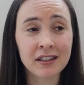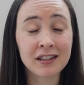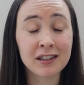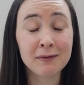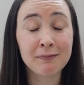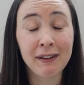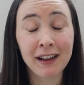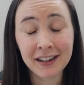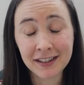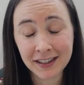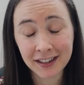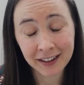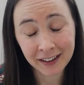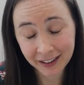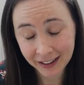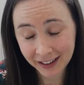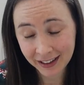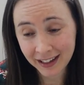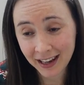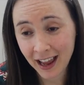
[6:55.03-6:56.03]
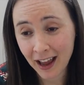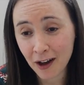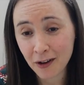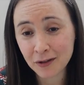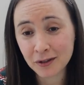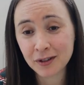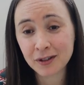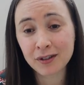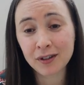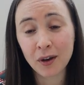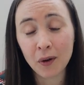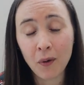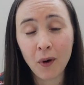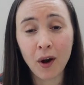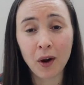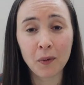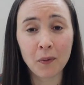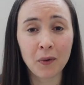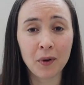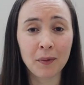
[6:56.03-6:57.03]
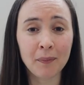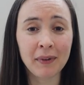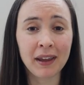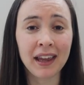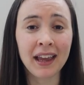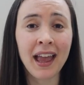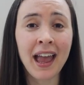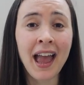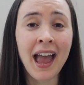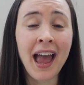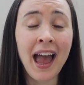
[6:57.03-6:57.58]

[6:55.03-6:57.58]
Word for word: especially now so heartwarming.